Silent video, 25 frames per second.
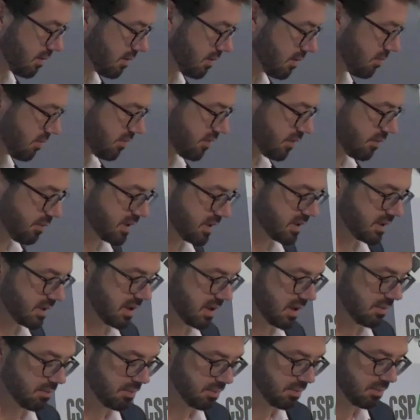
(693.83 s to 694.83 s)
from this
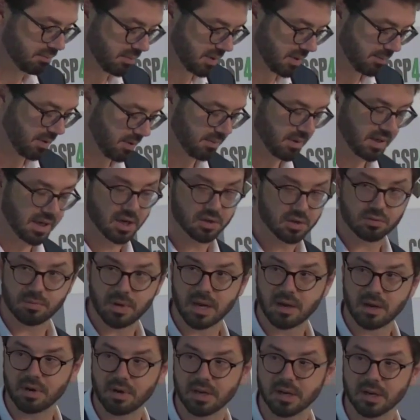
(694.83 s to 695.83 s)
publication
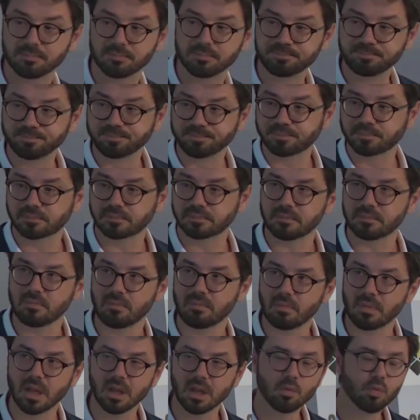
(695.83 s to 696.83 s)
by Irina.
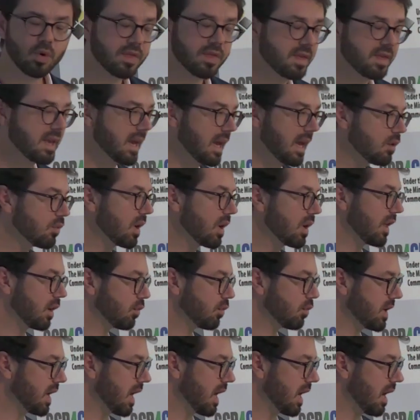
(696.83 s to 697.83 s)
We think anyway
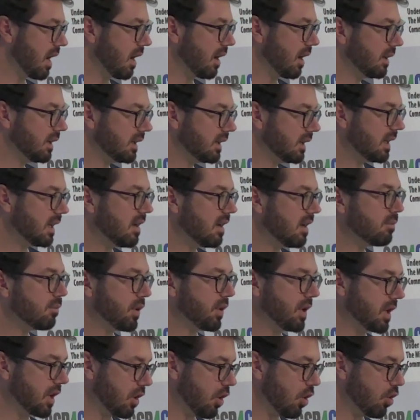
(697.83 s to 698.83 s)
that we are
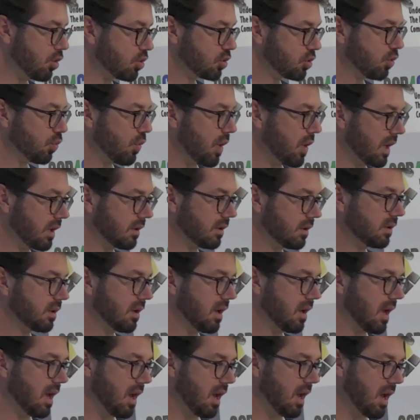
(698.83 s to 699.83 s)
pretty close to what
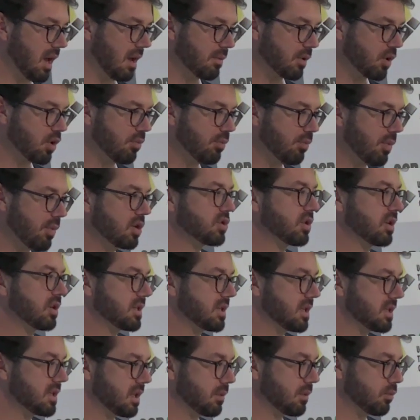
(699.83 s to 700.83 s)
a commercial
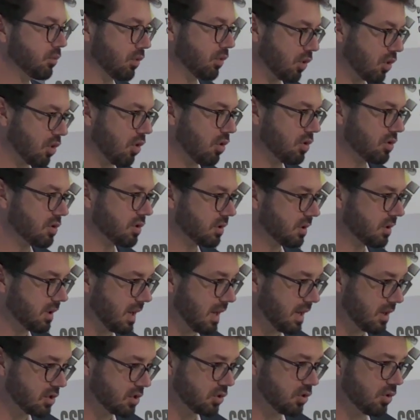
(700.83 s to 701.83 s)
system would cost
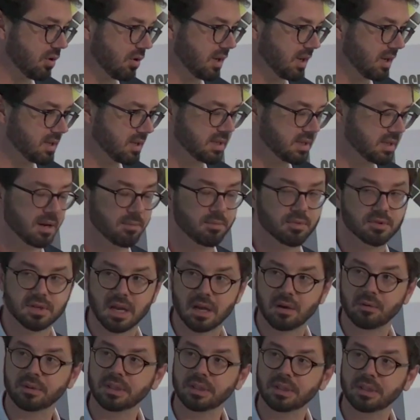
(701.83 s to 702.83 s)
installing in Cyprus
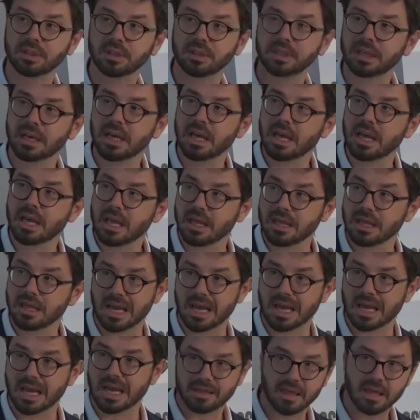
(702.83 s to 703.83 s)
now. The
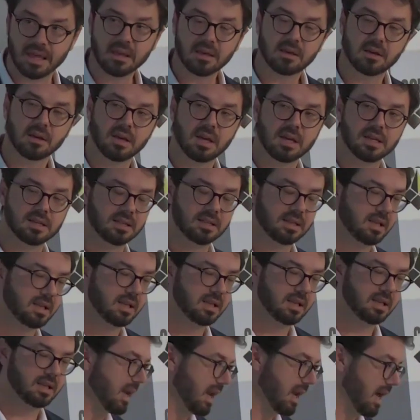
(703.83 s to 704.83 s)
other thing is the
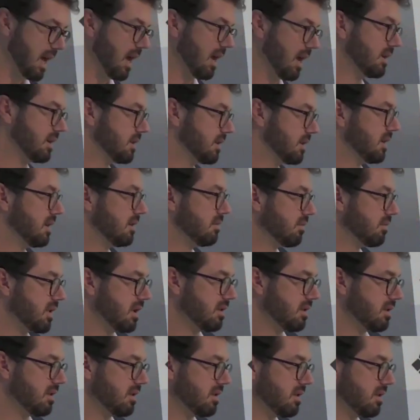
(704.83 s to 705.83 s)
DNI, is
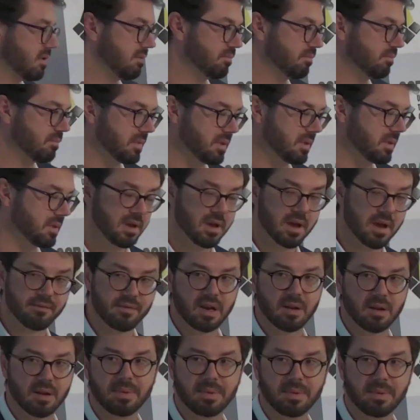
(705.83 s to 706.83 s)
the
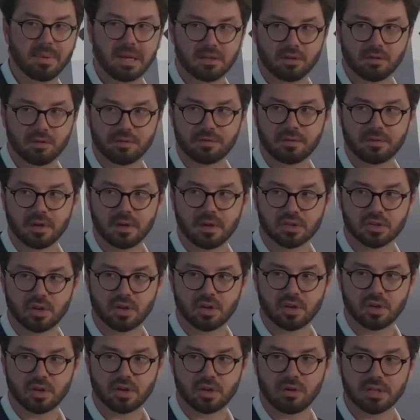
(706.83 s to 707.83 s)
availability of
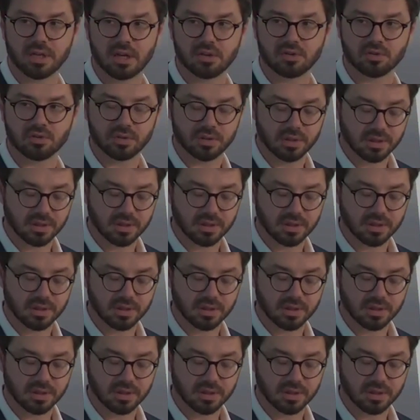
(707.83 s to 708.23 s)
solar radiation.